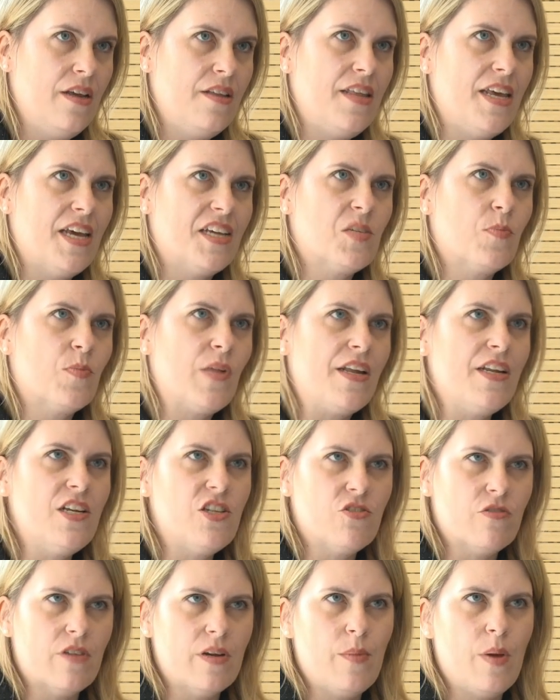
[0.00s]
The
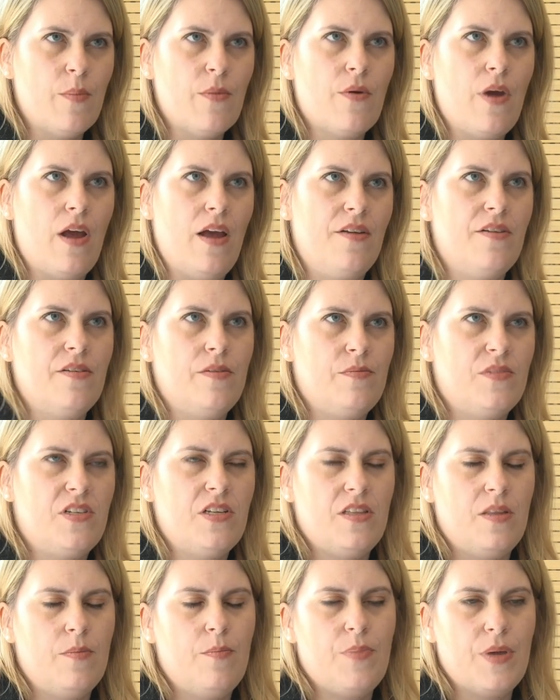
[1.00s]
explanatory memorandum
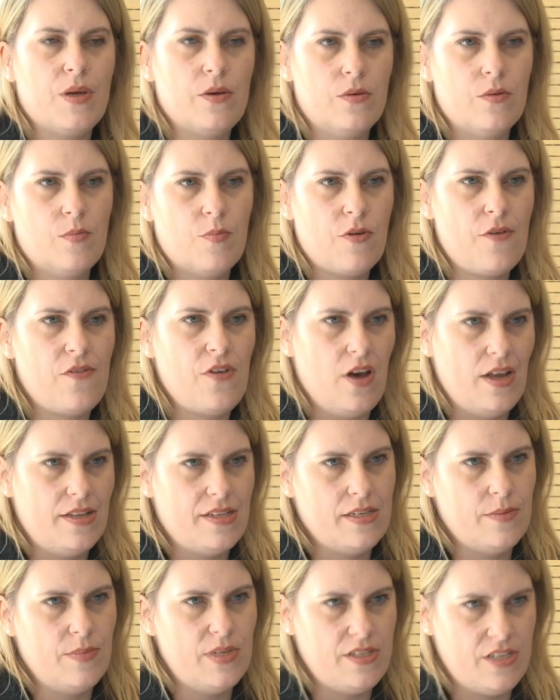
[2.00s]
to the bill
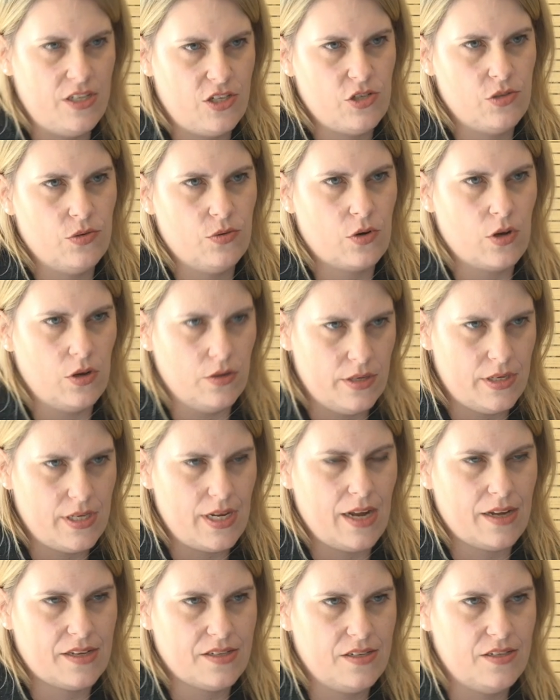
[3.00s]
provides some additional
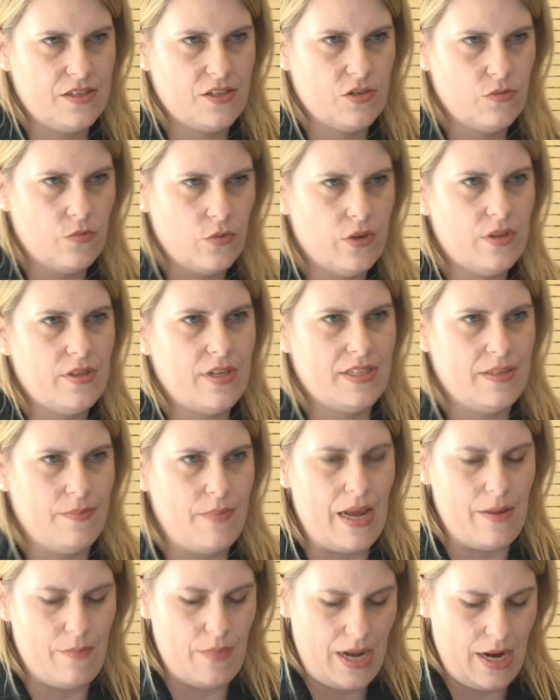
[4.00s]
context as to what this
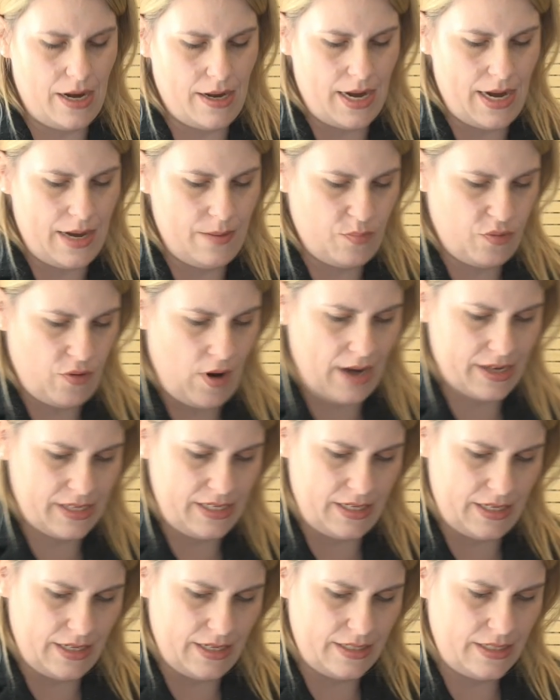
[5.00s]
may mean in
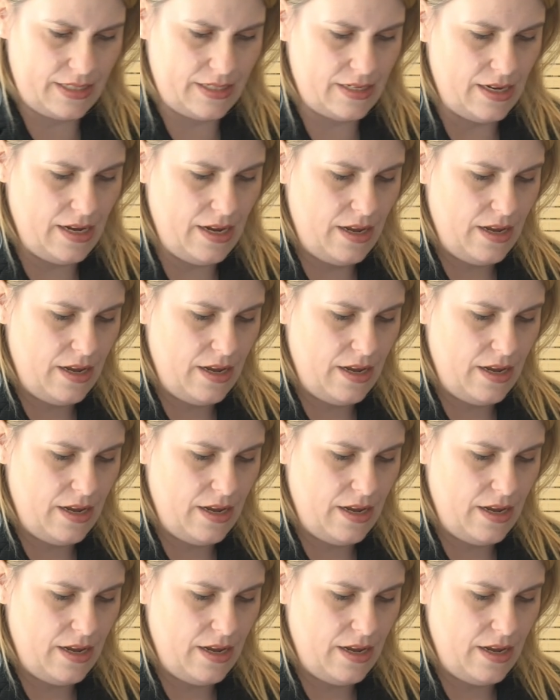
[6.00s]
practice.